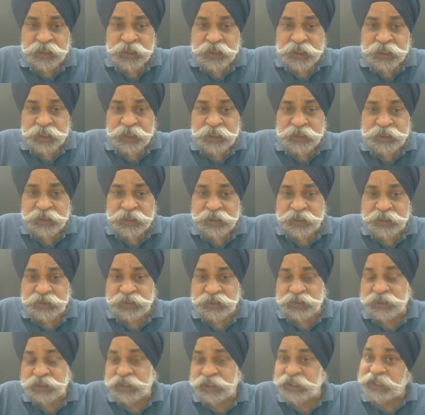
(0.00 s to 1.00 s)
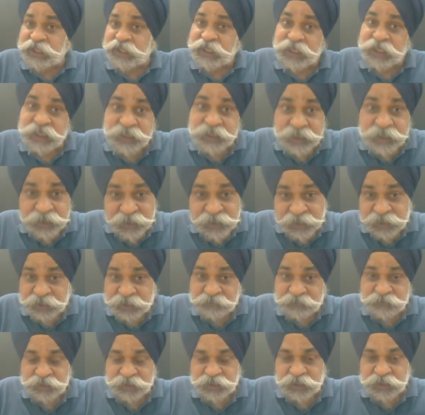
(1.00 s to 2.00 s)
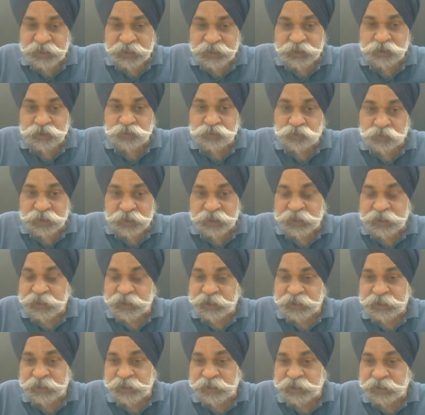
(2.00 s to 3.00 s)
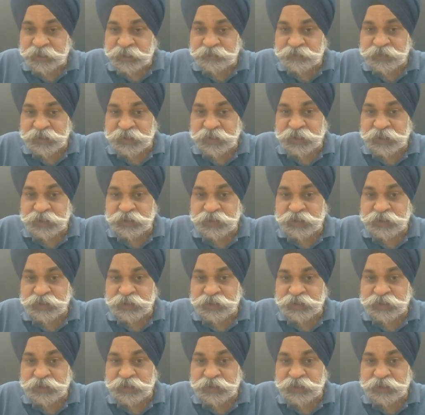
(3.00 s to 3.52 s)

and there is 8 negative charge, total 8 negative charge.